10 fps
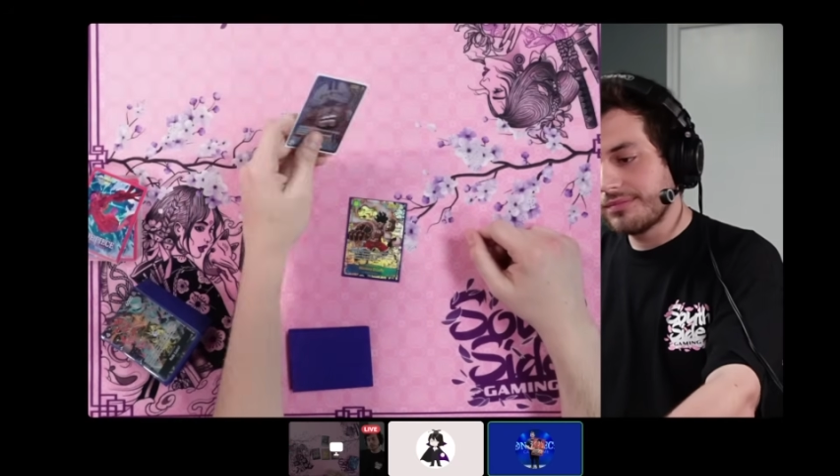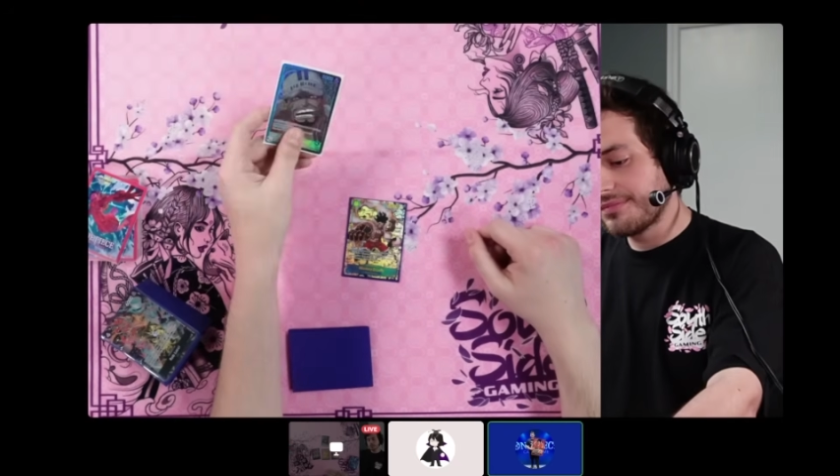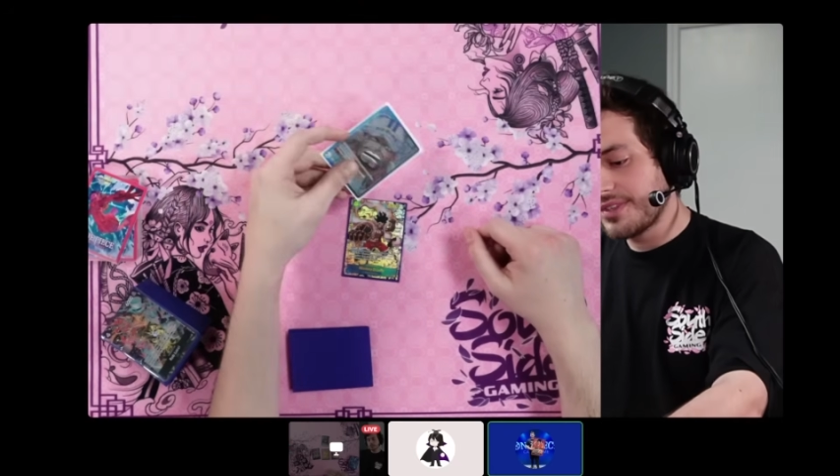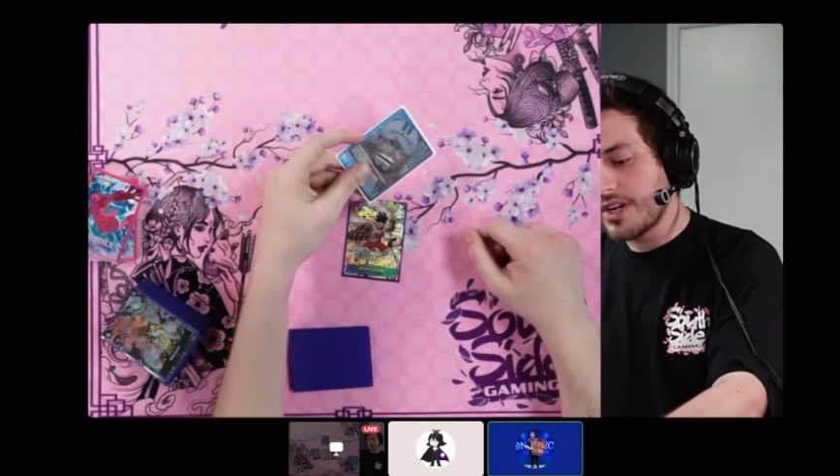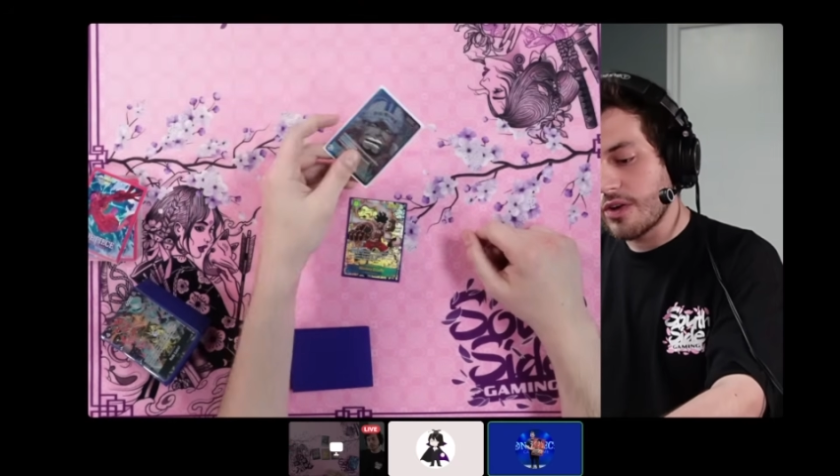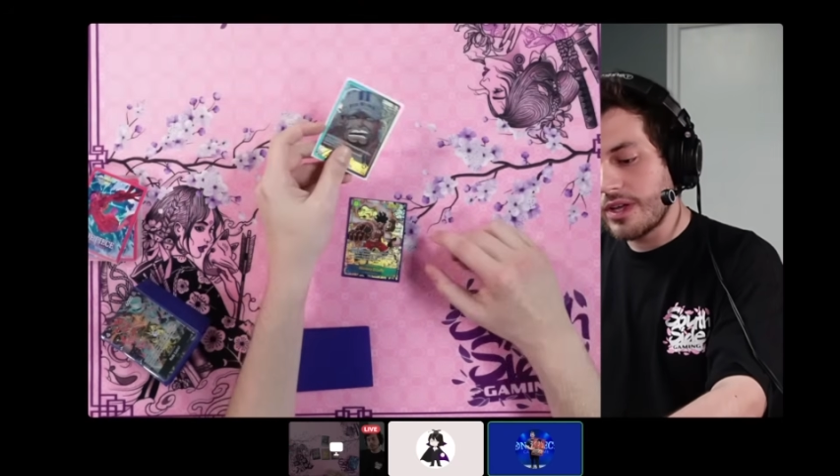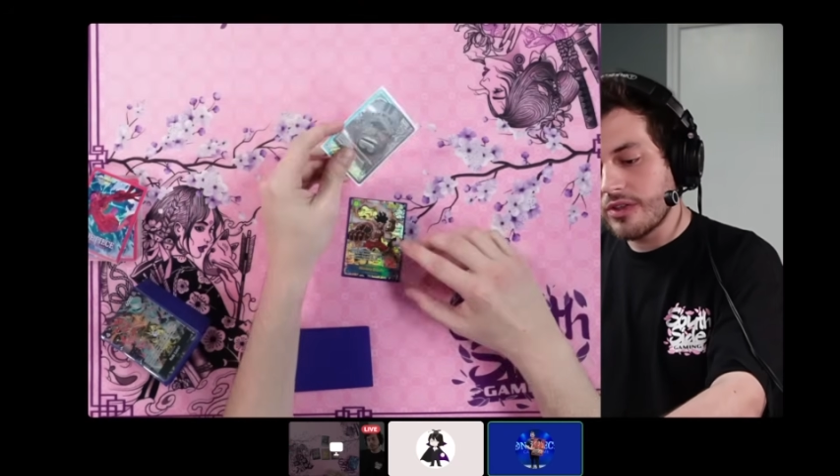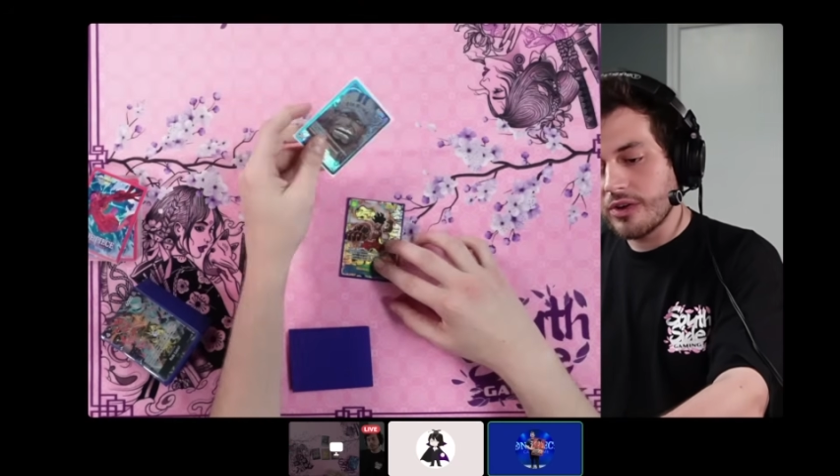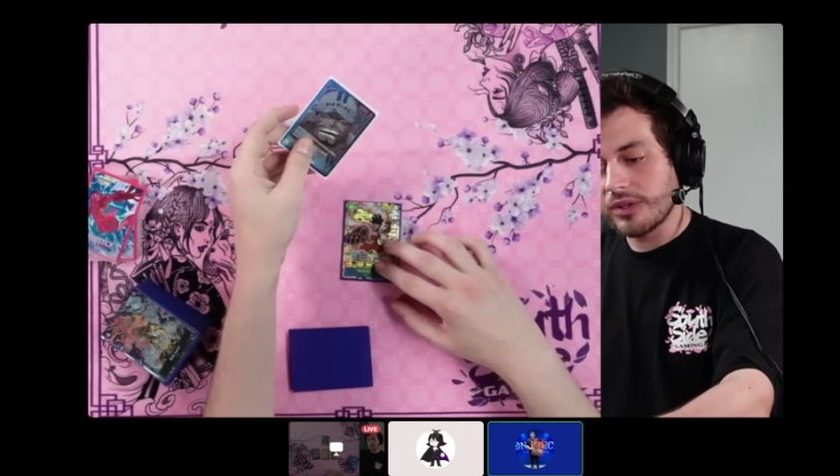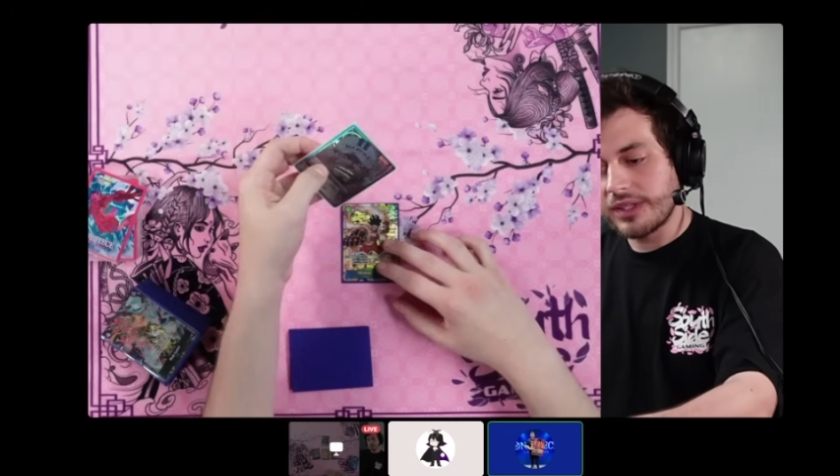you know,
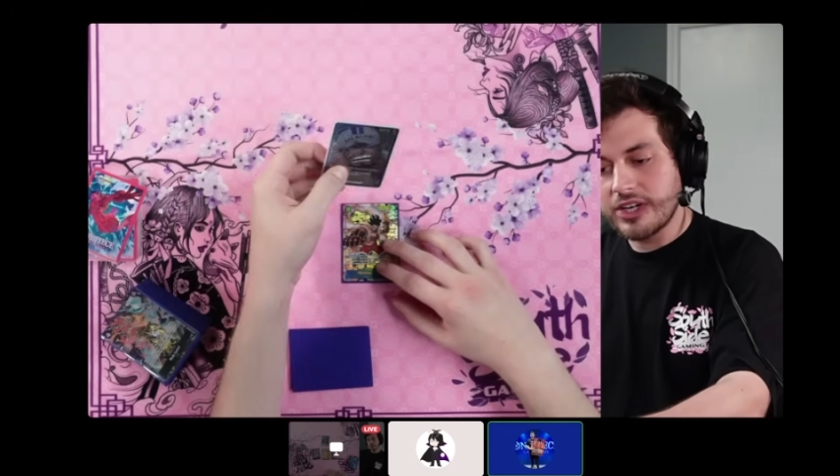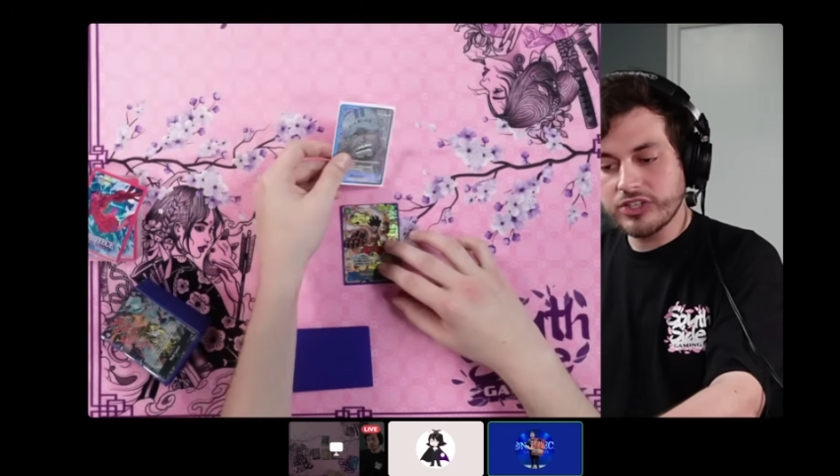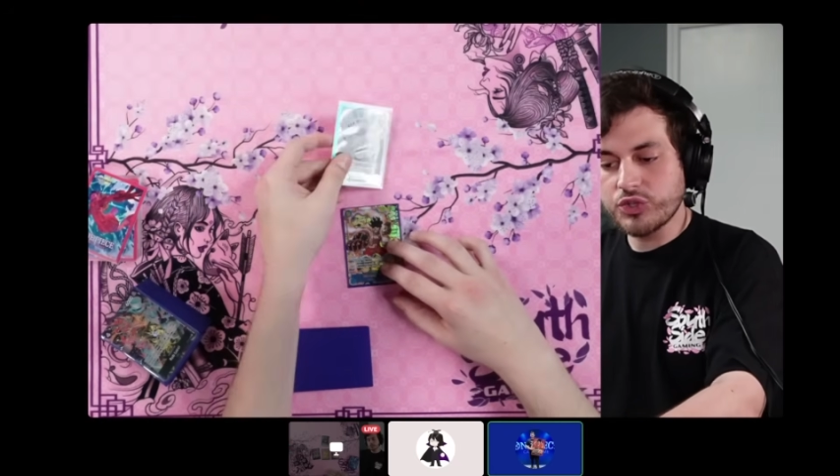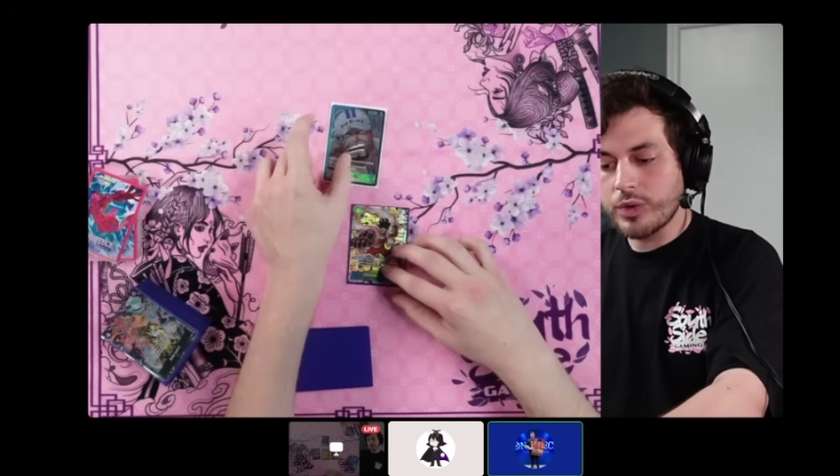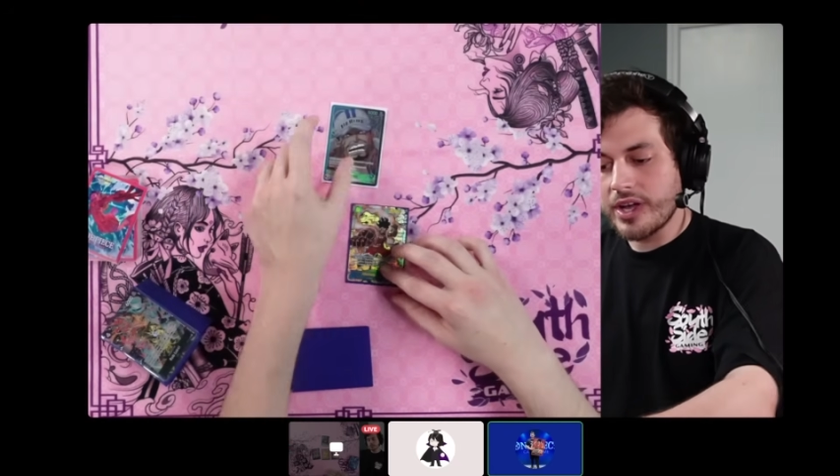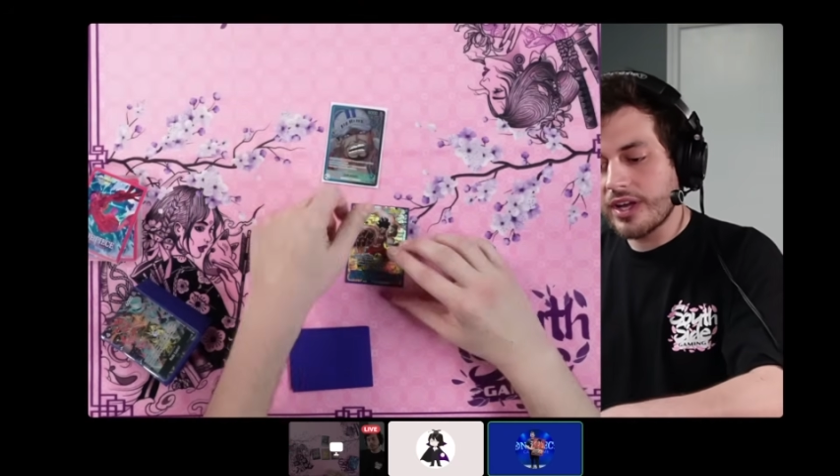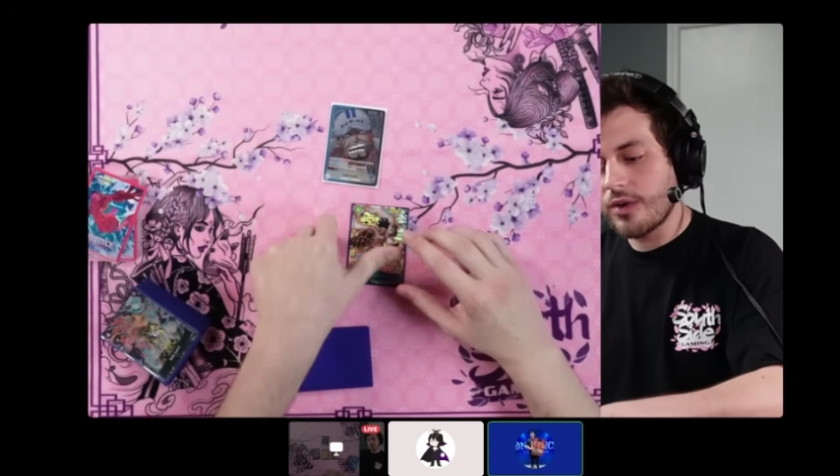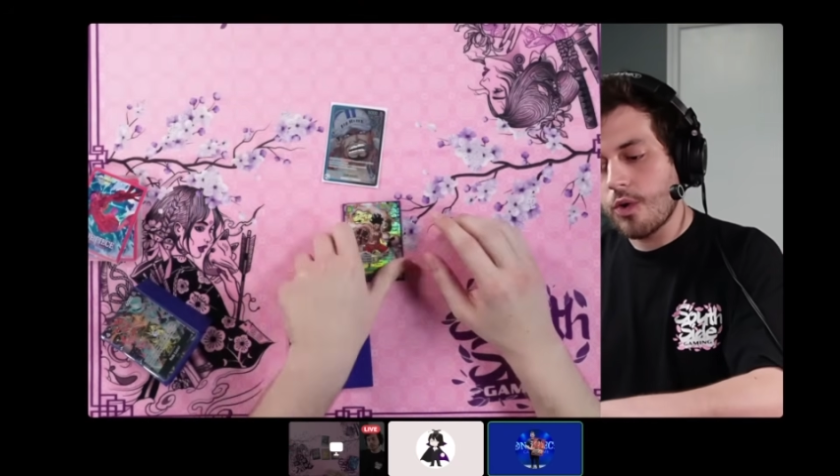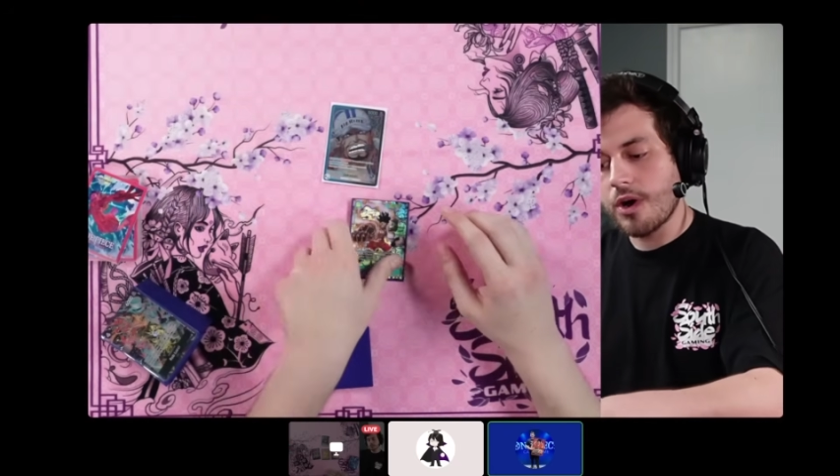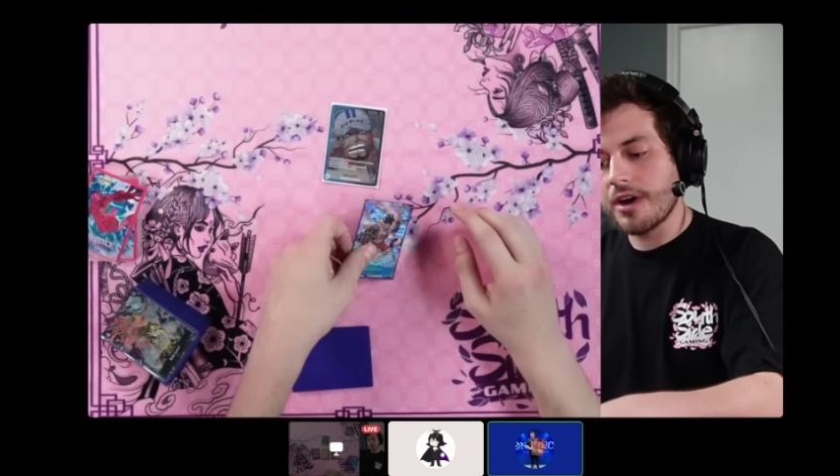either leader swing
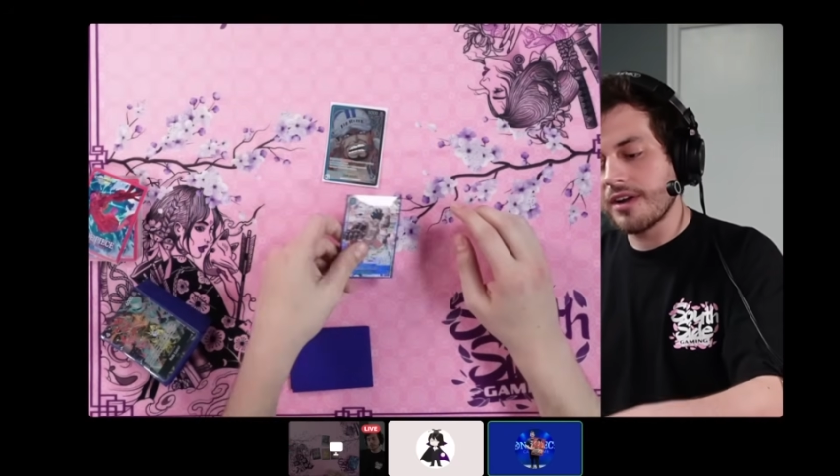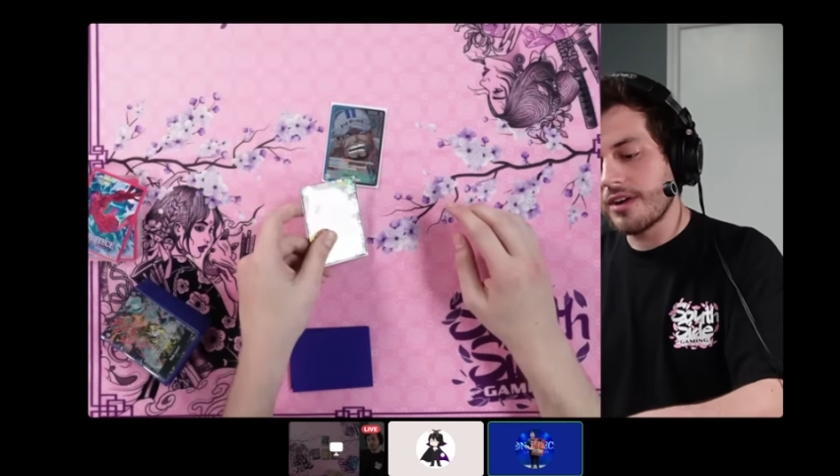or